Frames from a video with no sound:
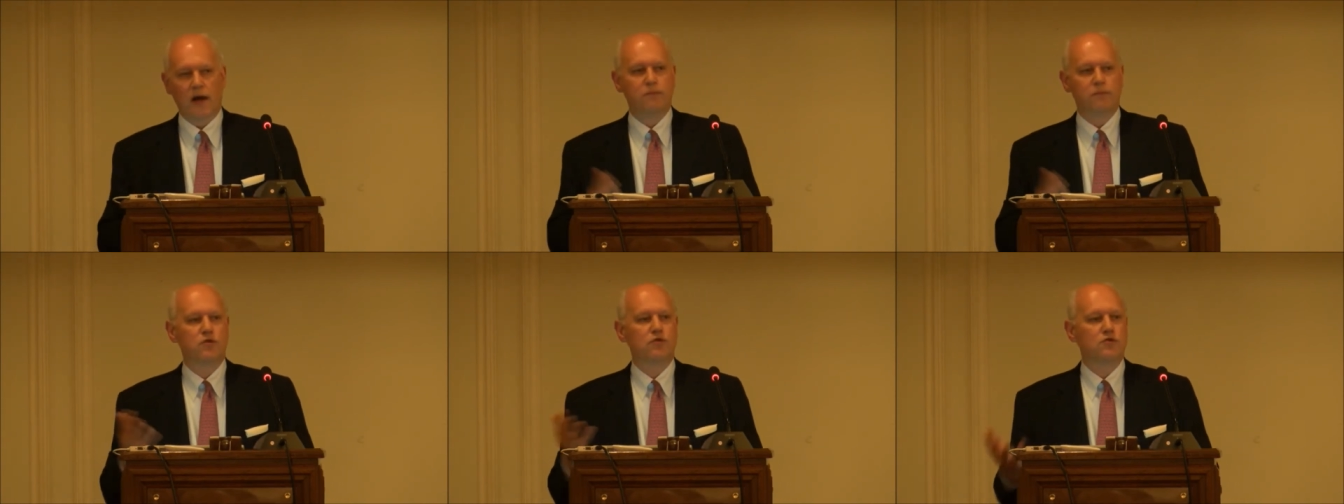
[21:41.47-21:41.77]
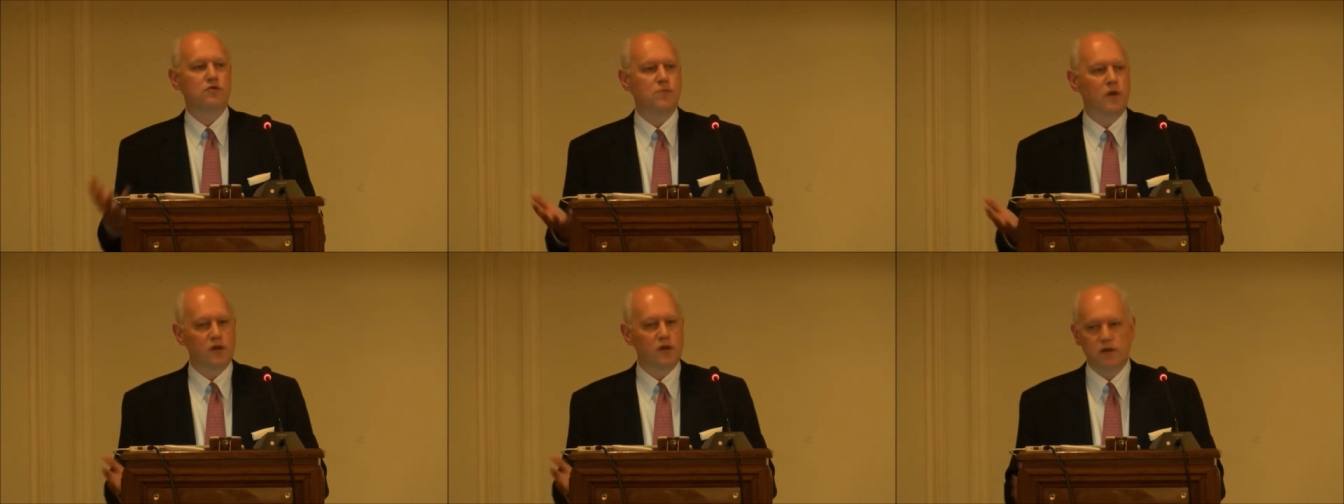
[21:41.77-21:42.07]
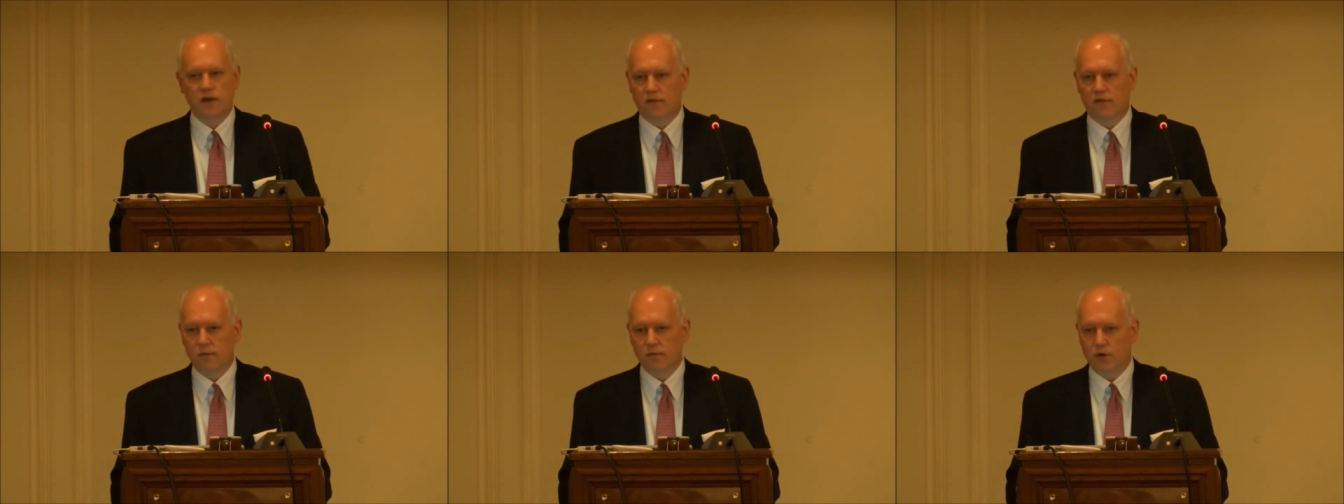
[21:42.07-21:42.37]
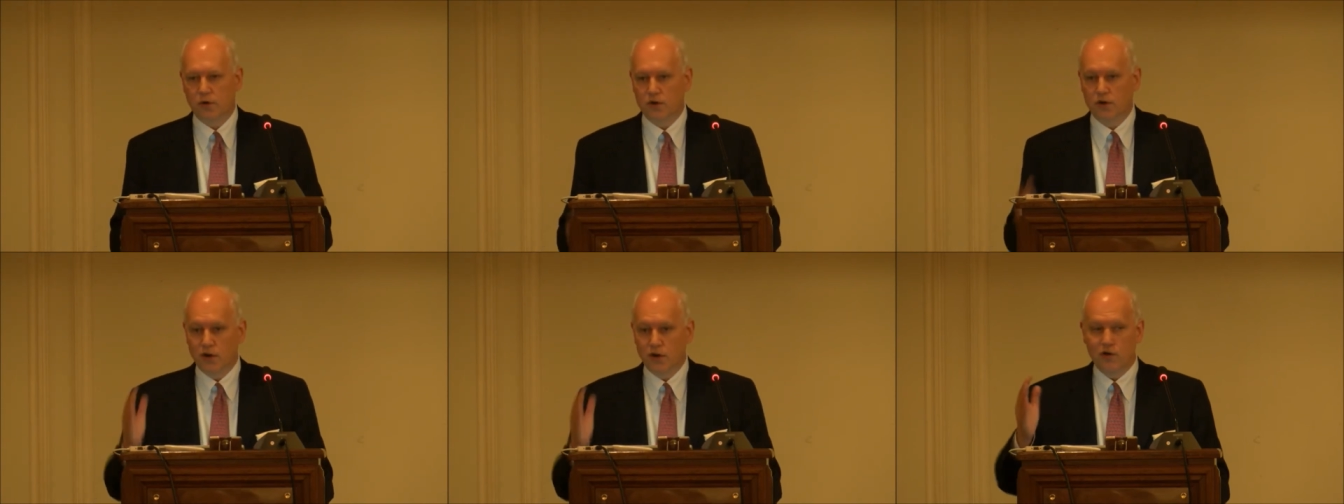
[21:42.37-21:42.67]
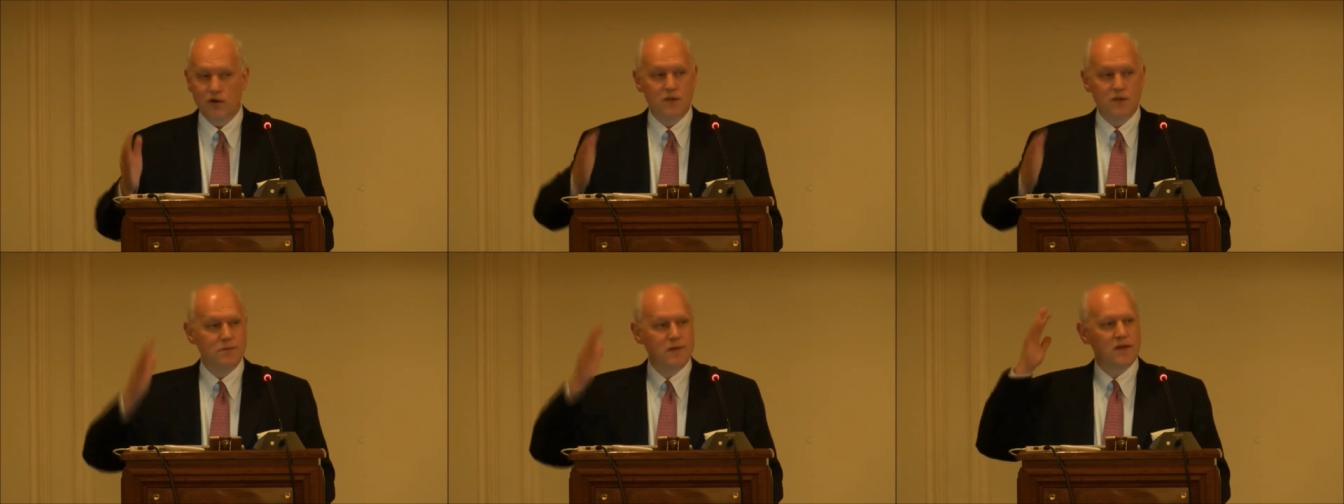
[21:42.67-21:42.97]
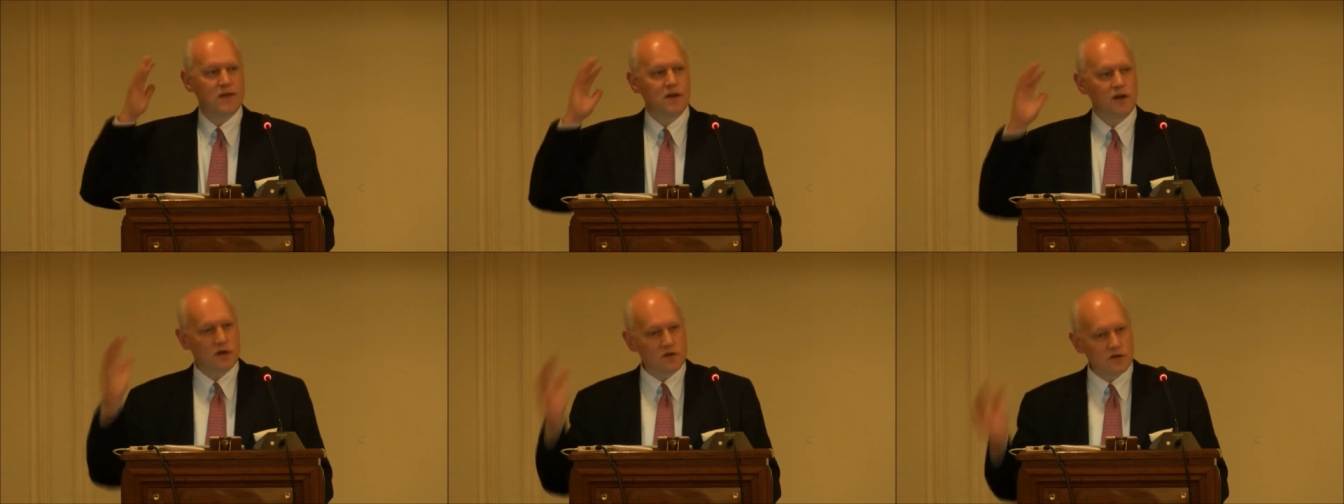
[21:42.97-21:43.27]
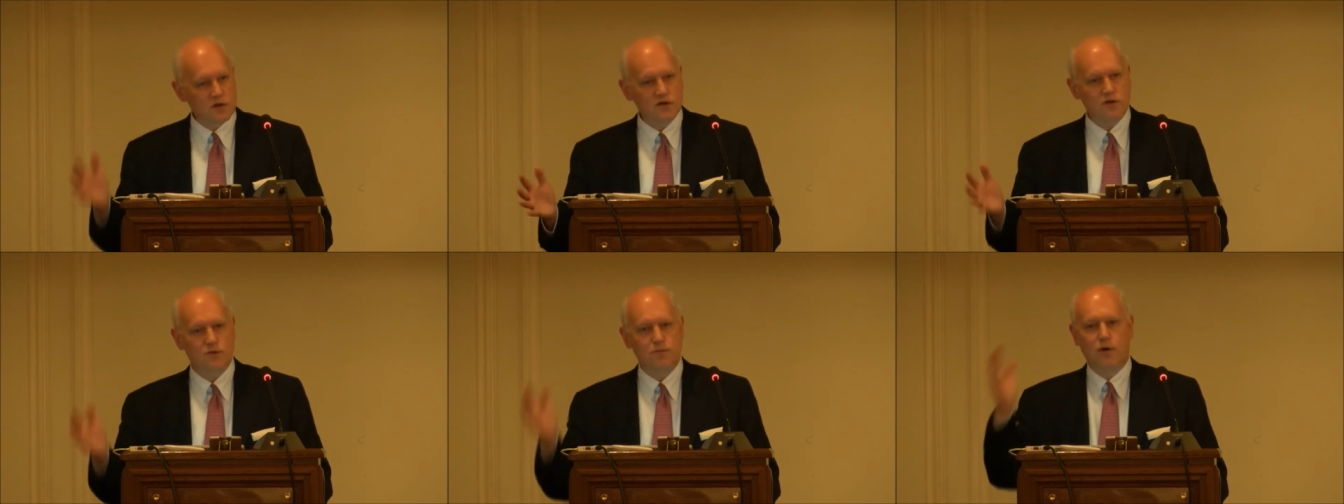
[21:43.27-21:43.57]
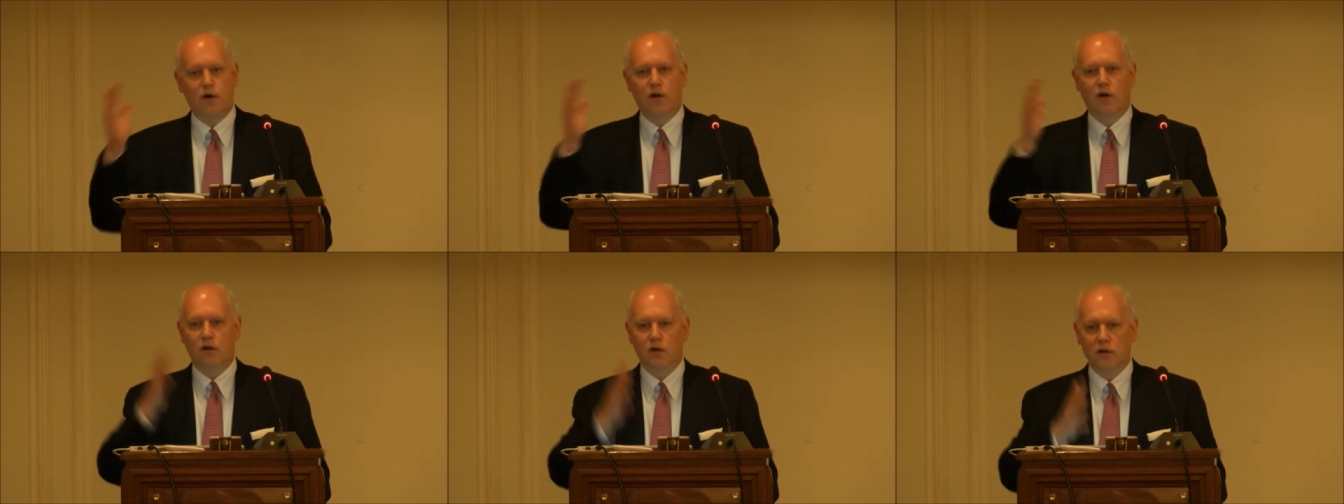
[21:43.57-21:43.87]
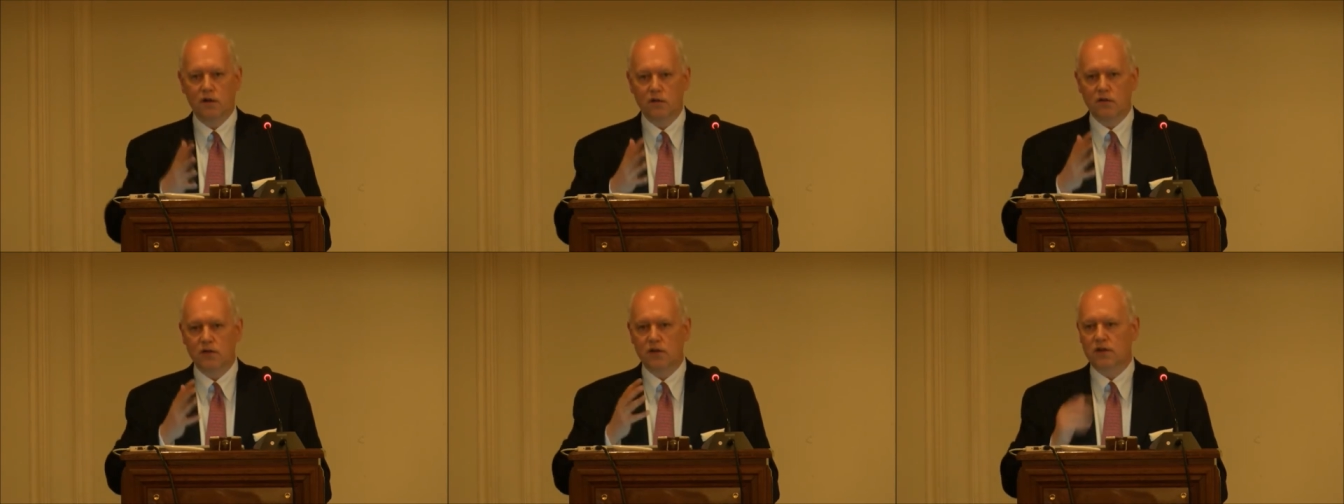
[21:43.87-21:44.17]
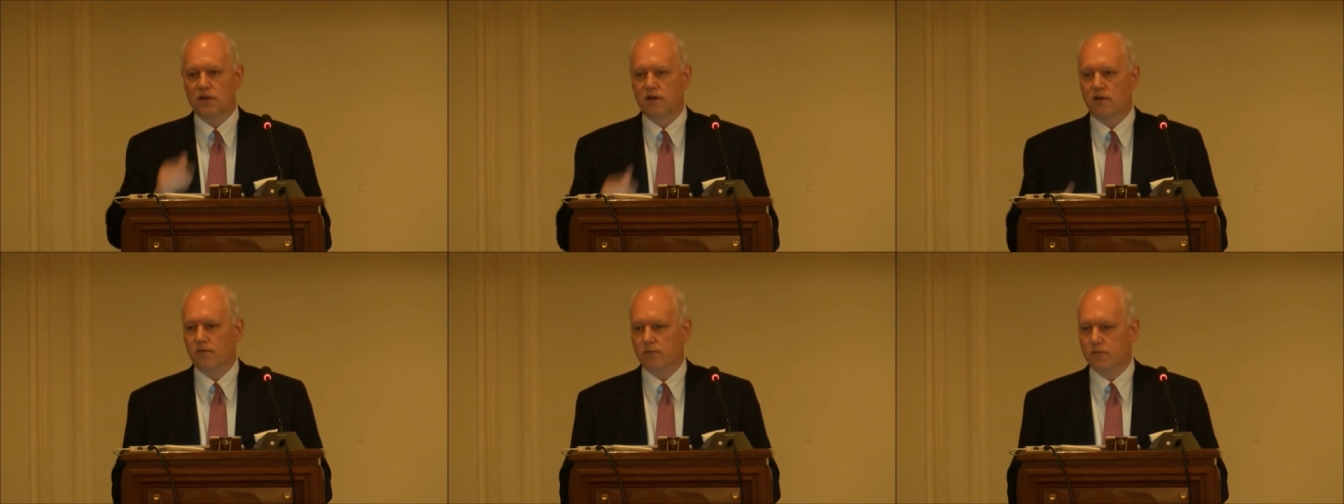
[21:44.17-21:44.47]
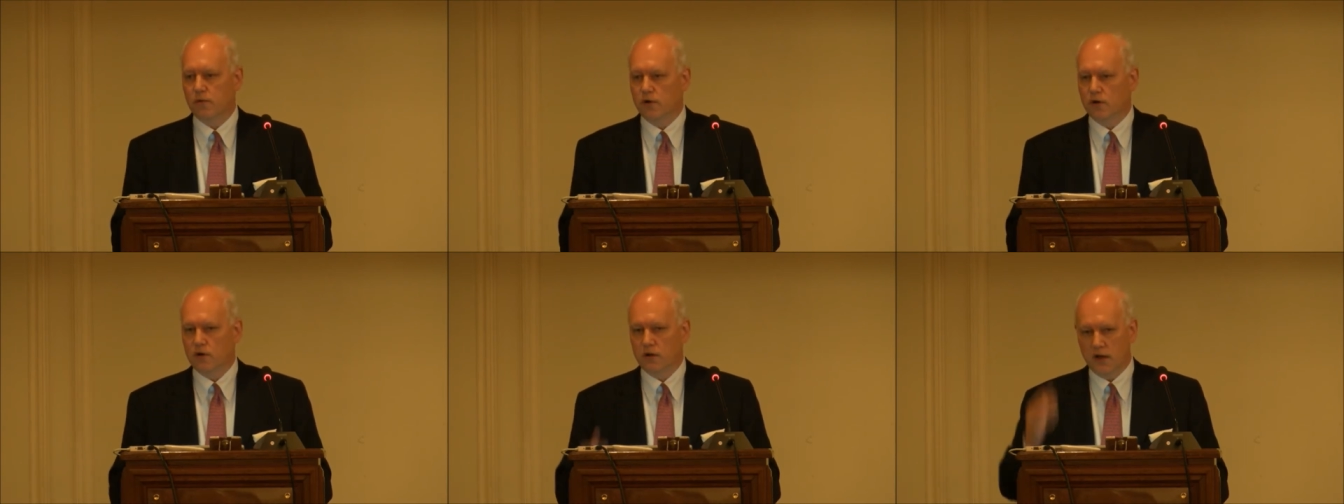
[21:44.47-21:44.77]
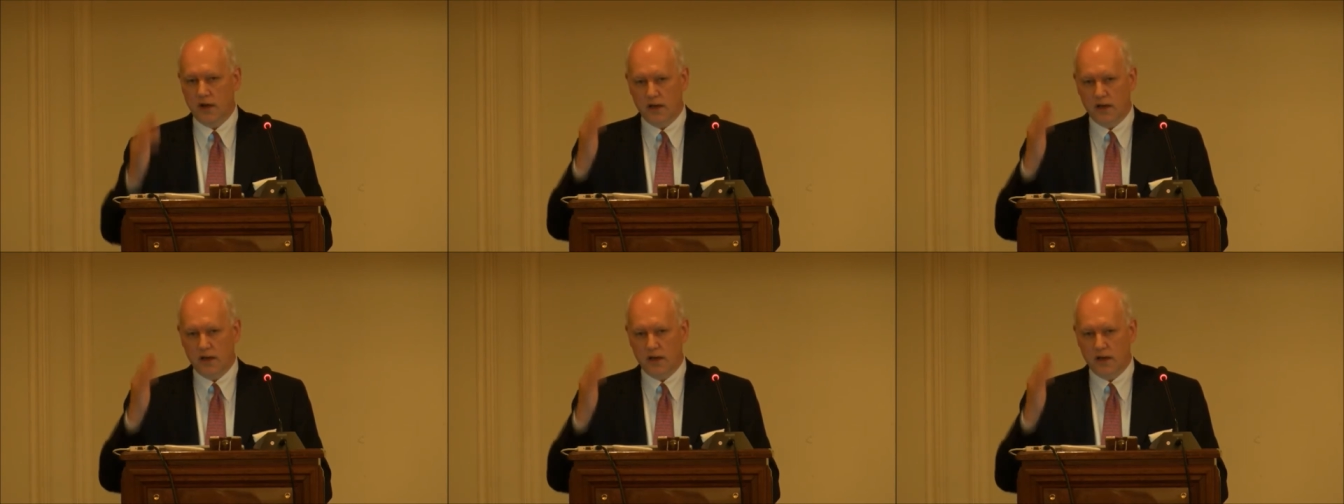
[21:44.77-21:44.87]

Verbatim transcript: I'm too small to have a board. No, it's because you're small, you need to have a board.